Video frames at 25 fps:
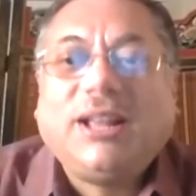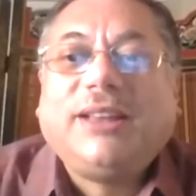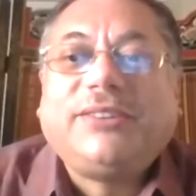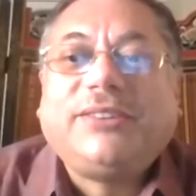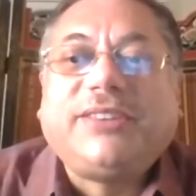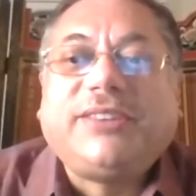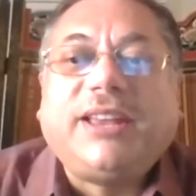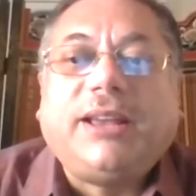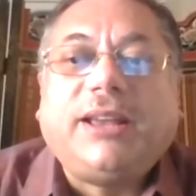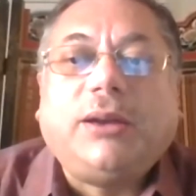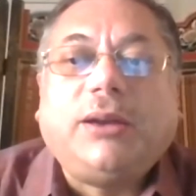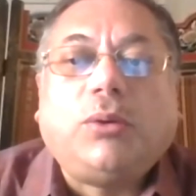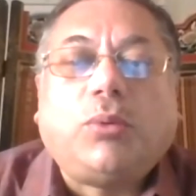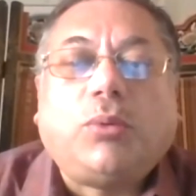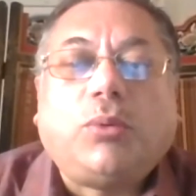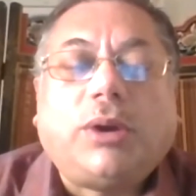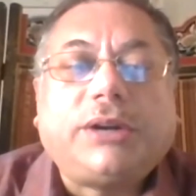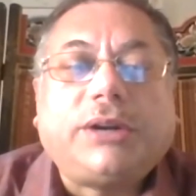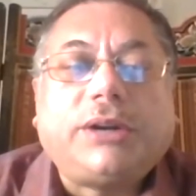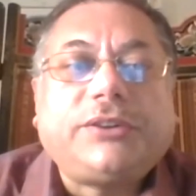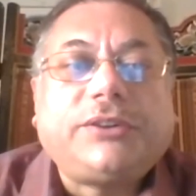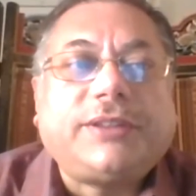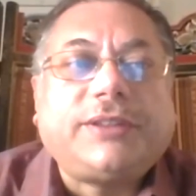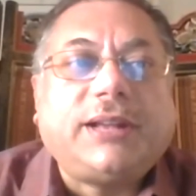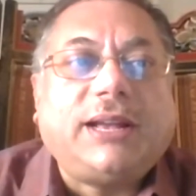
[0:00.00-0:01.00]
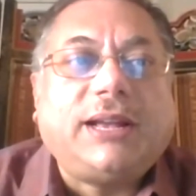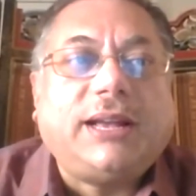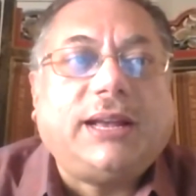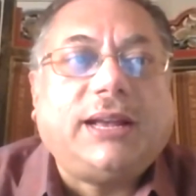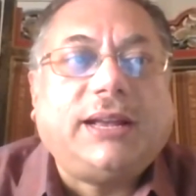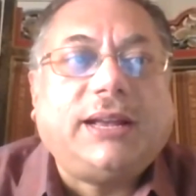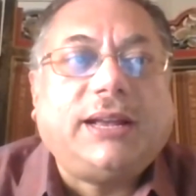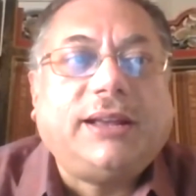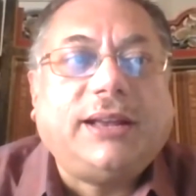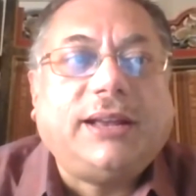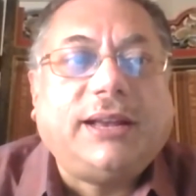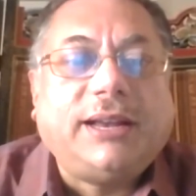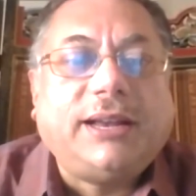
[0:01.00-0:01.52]
see, what's the,
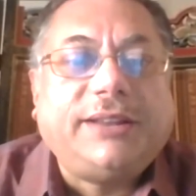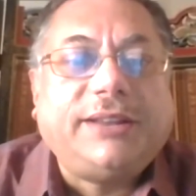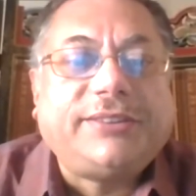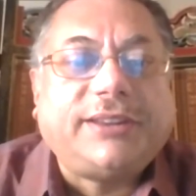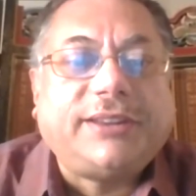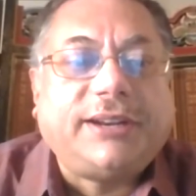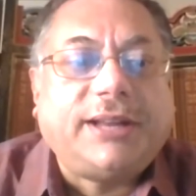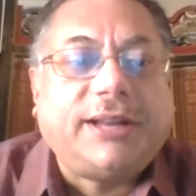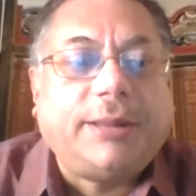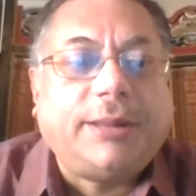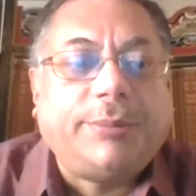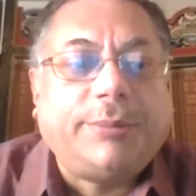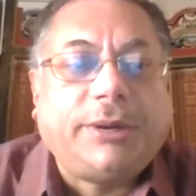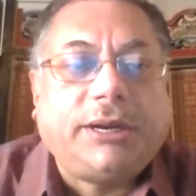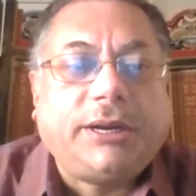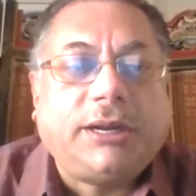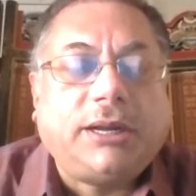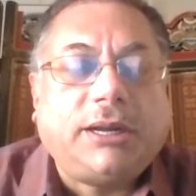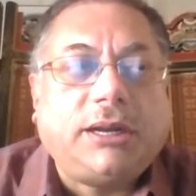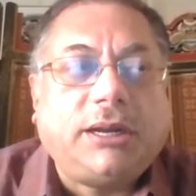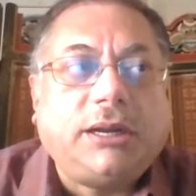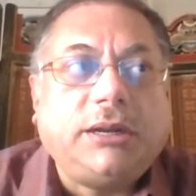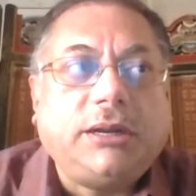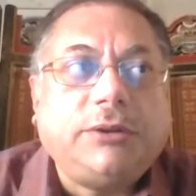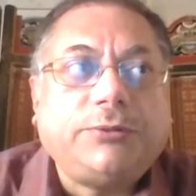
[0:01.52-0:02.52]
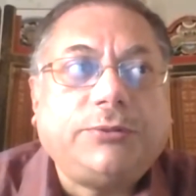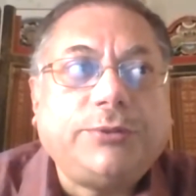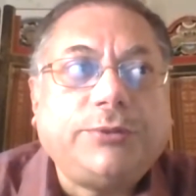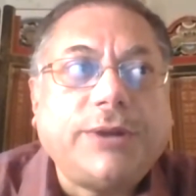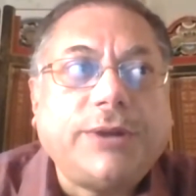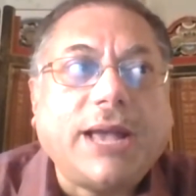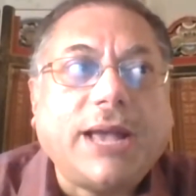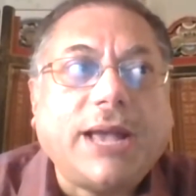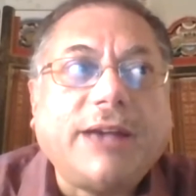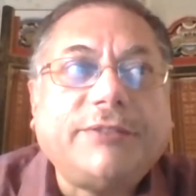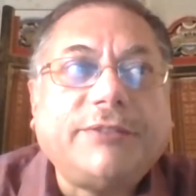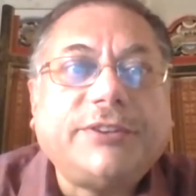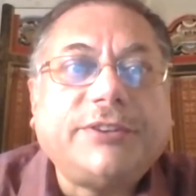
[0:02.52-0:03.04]
I said, I mean, if we
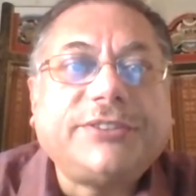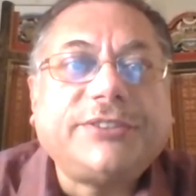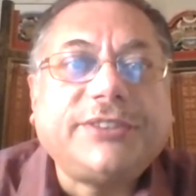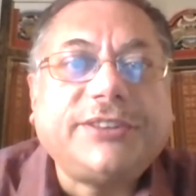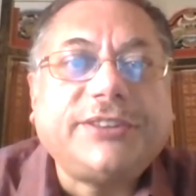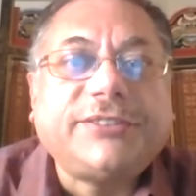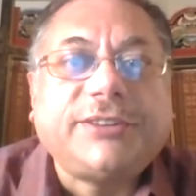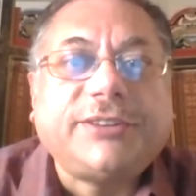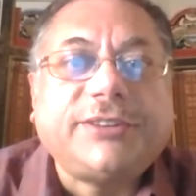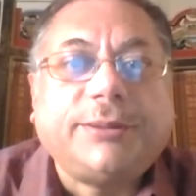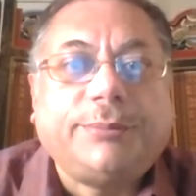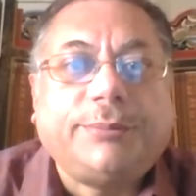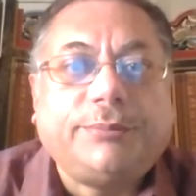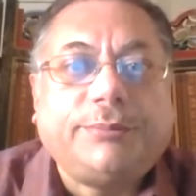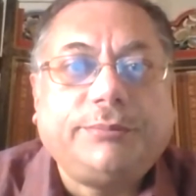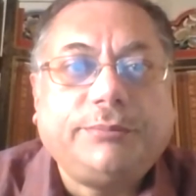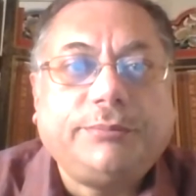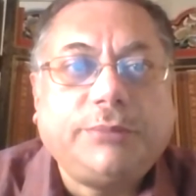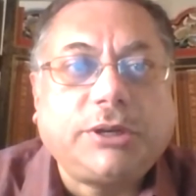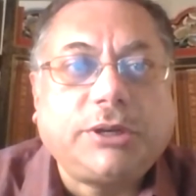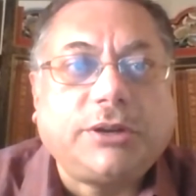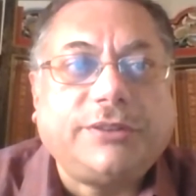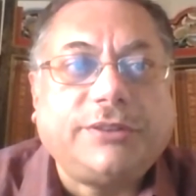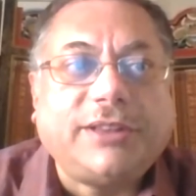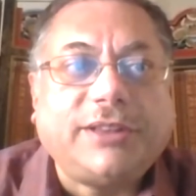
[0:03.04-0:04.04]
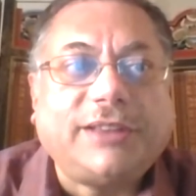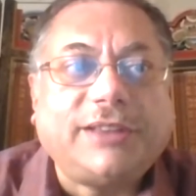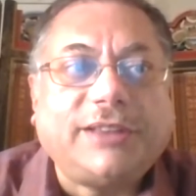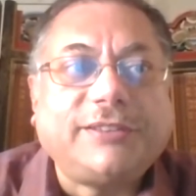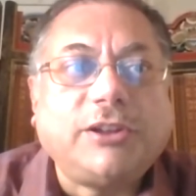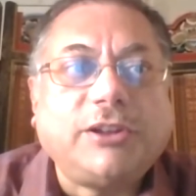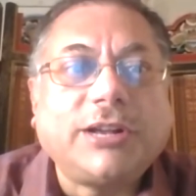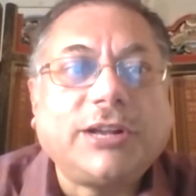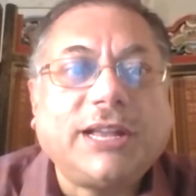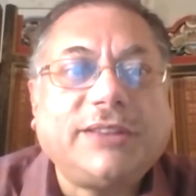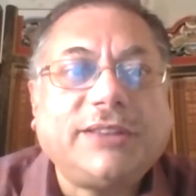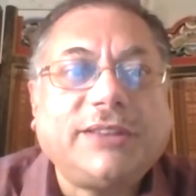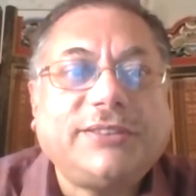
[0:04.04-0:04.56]
have a system, because as
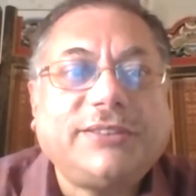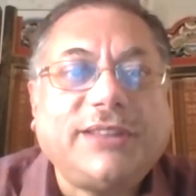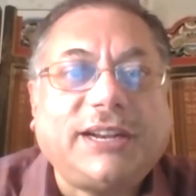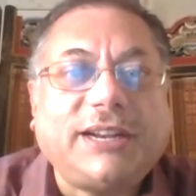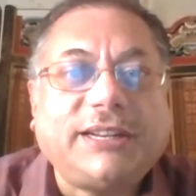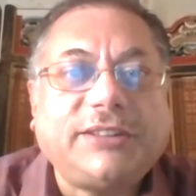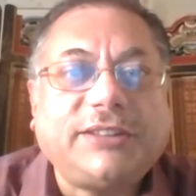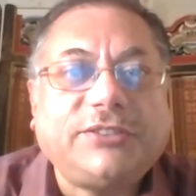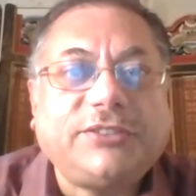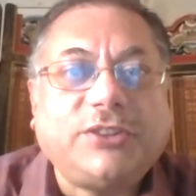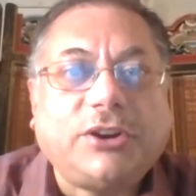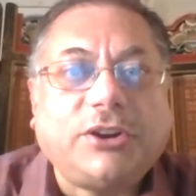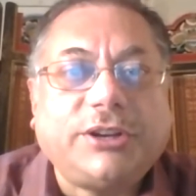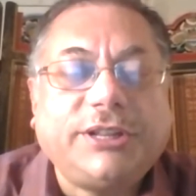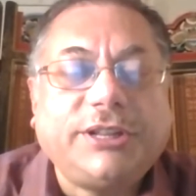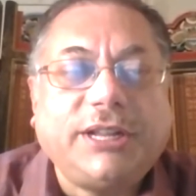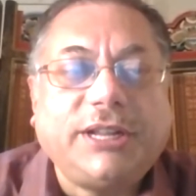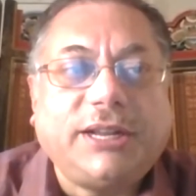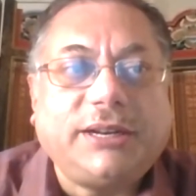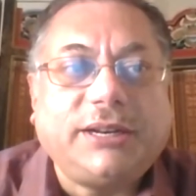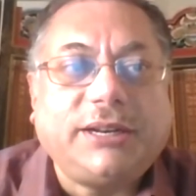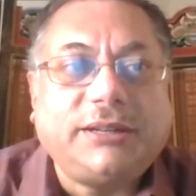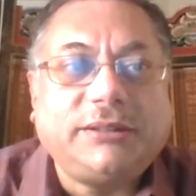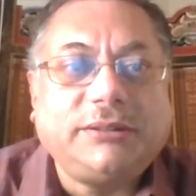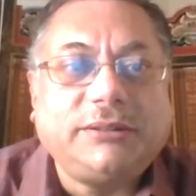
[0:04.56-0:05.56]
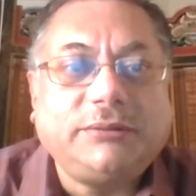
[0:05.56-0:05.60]
long as that is not there,